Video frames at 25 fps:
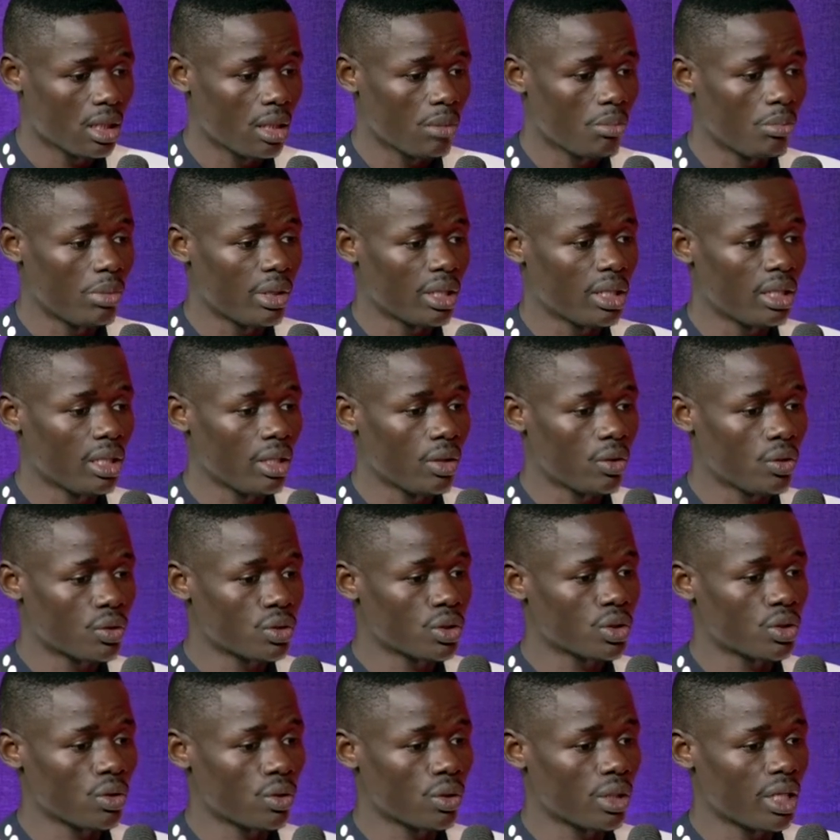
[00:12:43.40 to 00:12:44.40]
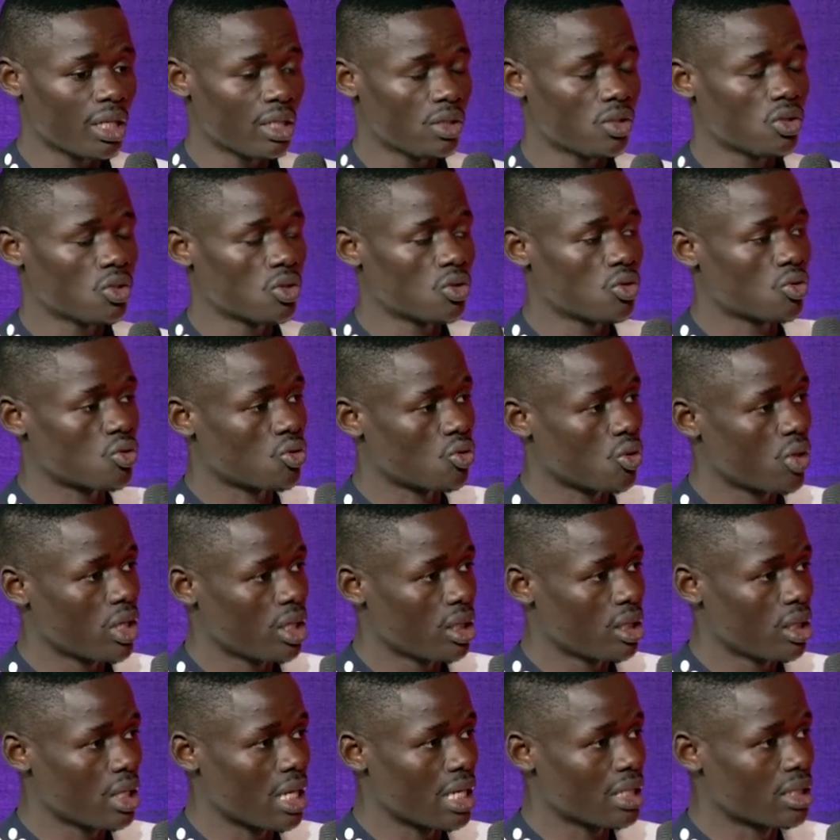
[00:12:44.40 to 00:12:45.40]
okay. but they also get
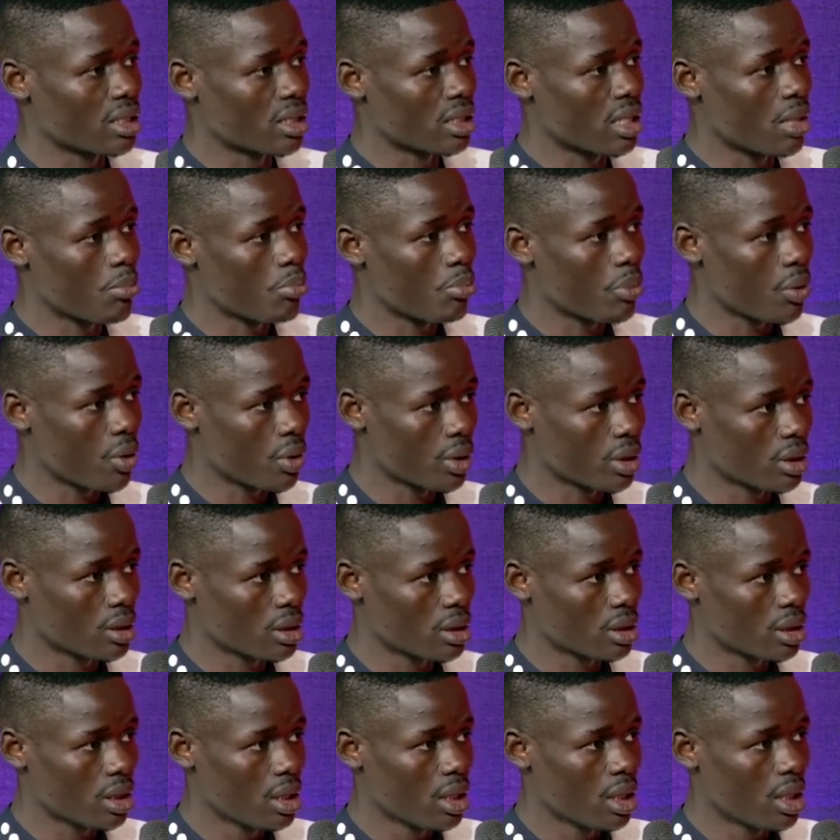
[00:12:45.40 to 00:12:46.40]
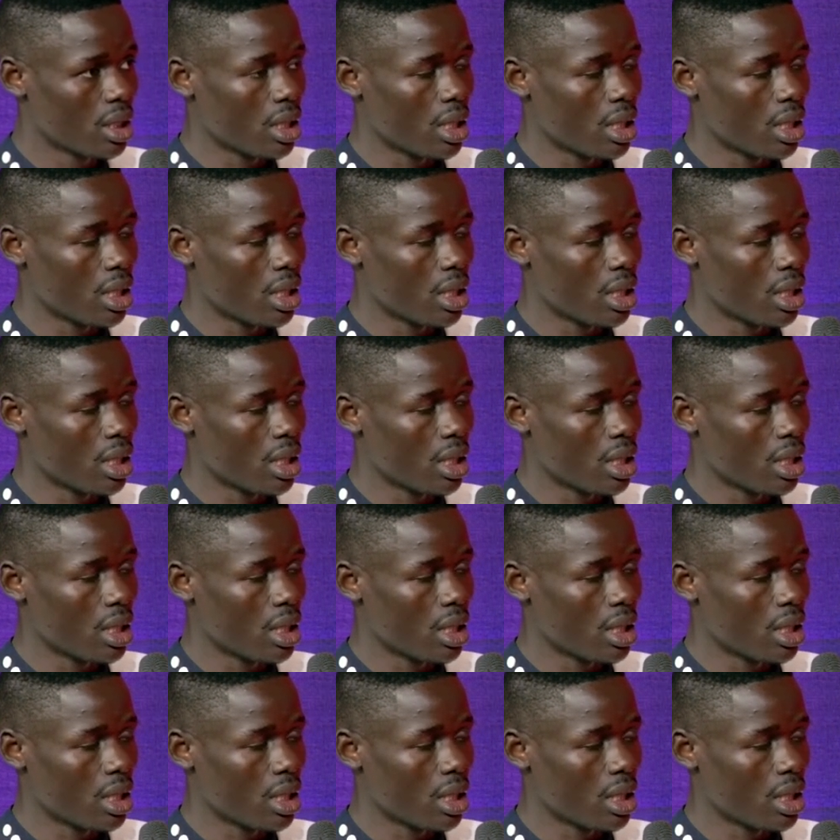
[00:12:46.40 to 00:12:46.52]
strained at some point